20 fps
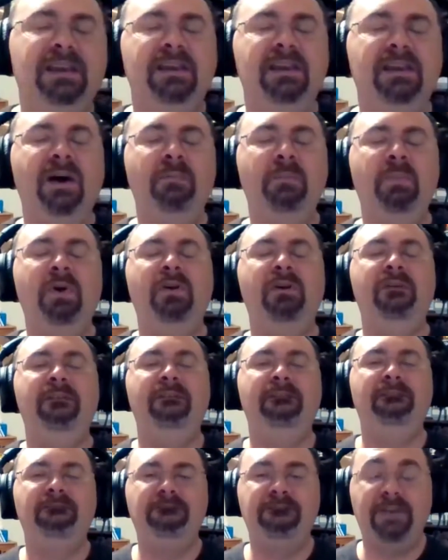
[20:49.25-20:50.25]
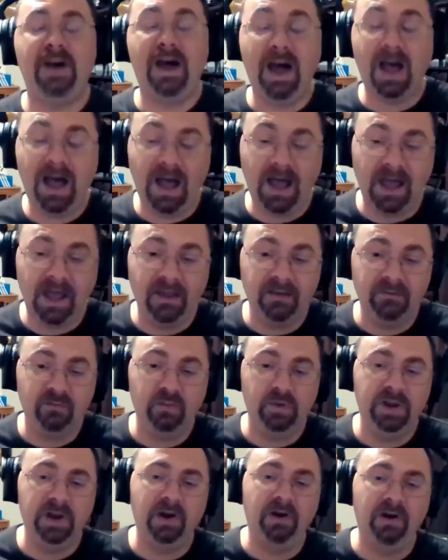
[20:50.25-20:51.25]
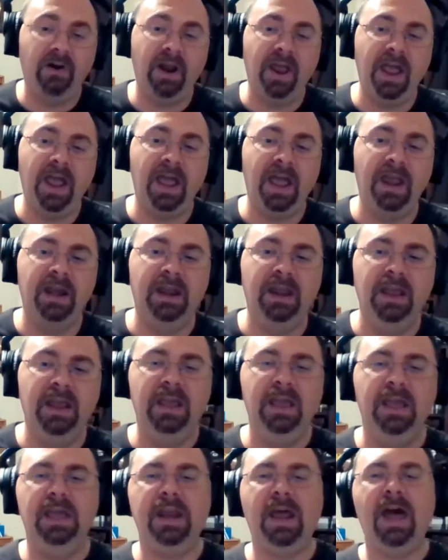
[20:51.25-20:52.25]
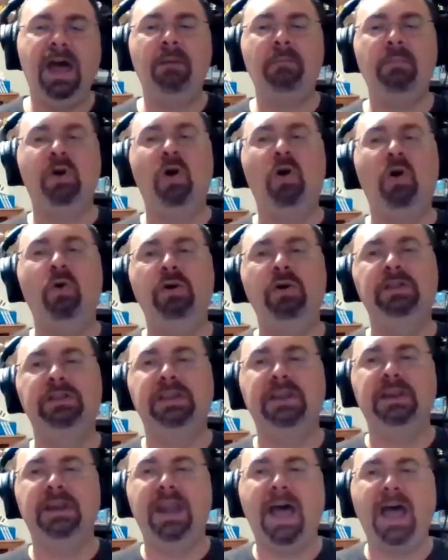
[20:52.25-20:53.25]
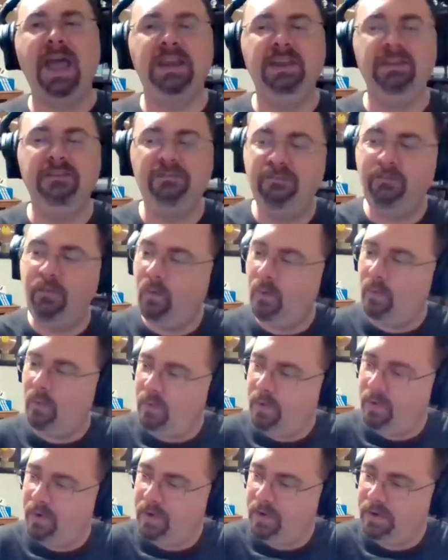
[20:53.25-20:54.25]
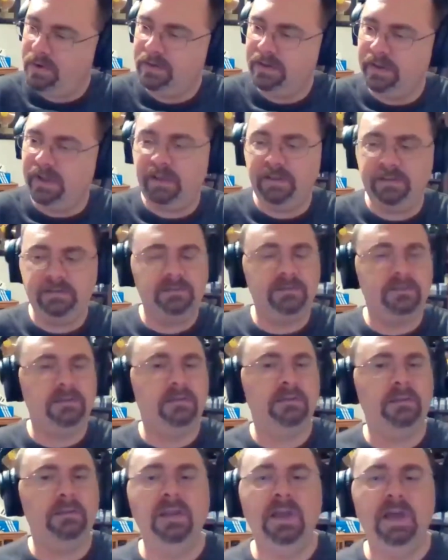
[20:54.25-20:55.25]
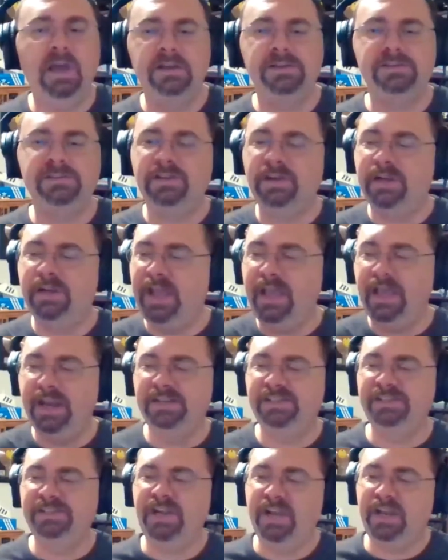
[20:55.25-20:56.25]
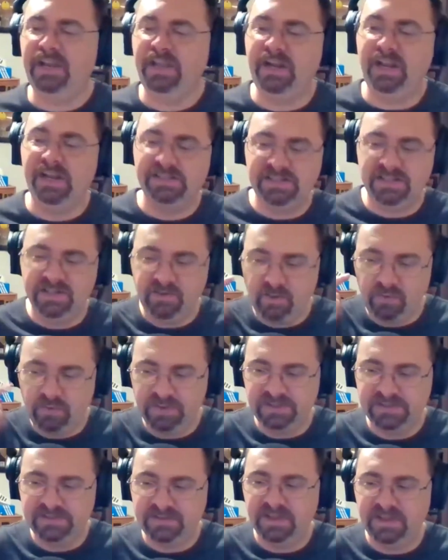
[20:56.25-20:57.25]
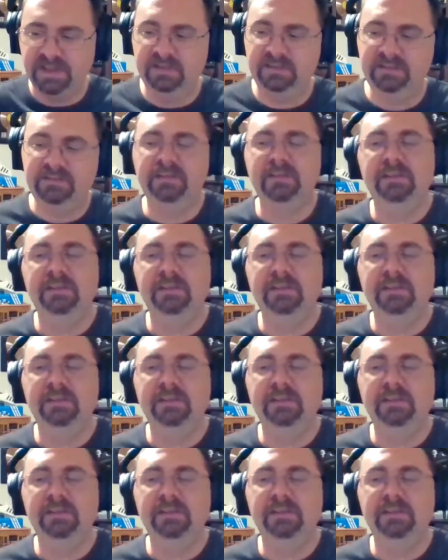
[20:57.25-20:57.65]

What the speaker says: Number 5 we are at, and I'm going to 94. Yes, shouldn't have had to check it. I should know these things.